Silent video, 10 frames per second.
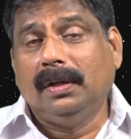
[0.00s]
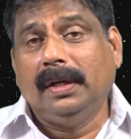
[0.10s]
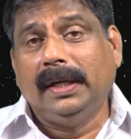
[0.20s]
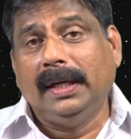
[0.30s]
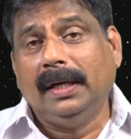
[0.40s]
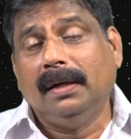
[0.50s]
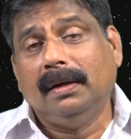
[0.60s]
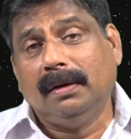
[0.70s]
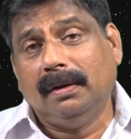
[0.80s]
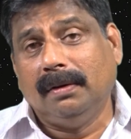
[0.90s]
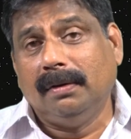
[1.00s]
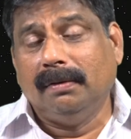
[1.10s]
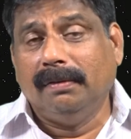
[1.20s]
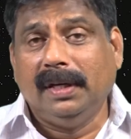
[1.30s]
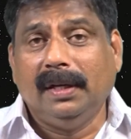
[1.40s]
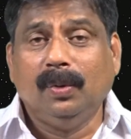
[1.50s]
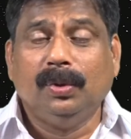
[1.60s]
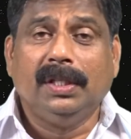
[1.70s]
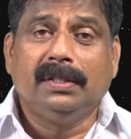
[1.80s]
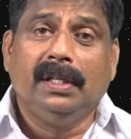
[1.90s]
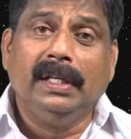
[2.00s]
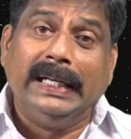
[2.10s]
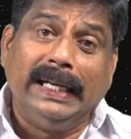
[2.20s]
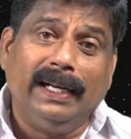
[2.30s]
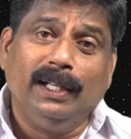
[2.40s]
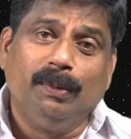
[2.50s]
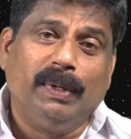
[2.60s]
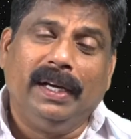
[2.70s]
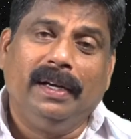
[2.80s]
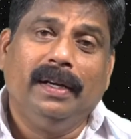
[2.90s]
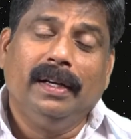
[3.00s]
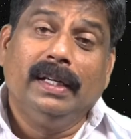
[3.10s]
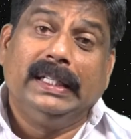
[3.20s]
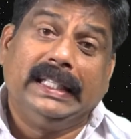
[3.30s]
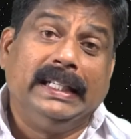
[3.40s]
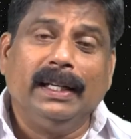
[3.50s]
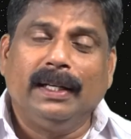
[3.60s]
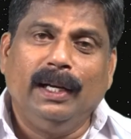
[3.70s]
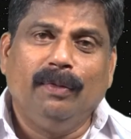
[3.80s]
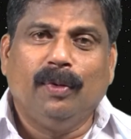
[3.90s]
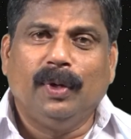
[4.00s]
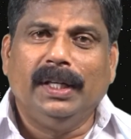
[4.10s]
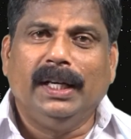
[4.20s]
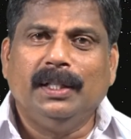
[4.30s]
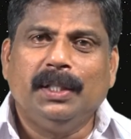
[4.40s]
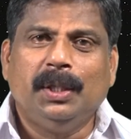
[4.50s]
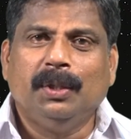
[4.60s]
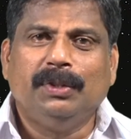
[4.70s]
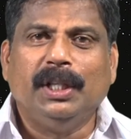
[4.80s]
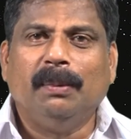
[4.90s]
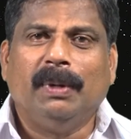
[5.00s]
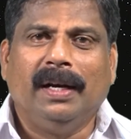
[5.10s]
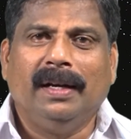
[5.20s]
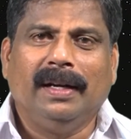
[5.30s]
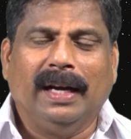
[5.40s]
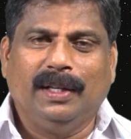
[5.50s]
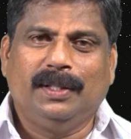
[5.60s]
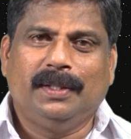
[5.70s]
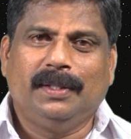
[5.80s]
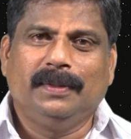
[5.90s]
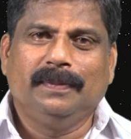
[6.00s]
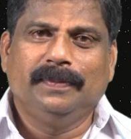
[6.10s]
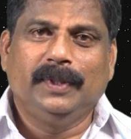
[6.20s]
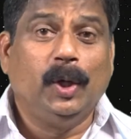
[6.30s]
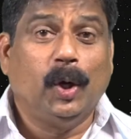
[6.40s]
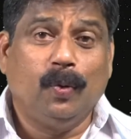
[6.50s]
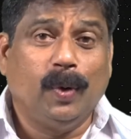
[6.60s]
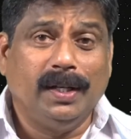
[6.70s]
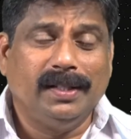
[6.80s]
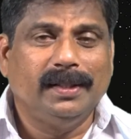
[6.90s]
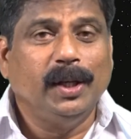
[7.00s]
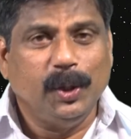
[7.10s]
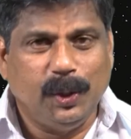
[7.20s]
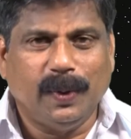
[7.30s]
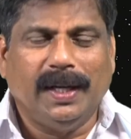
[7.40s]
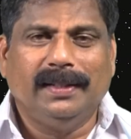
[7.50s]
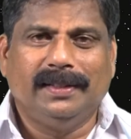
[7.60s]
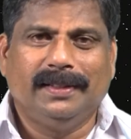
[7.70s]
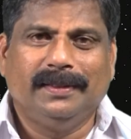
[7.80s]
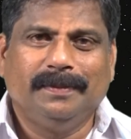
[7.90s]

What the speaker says: again very ruthlessly denied by Southern California Institute of Cinema and Arts. Not once, twice.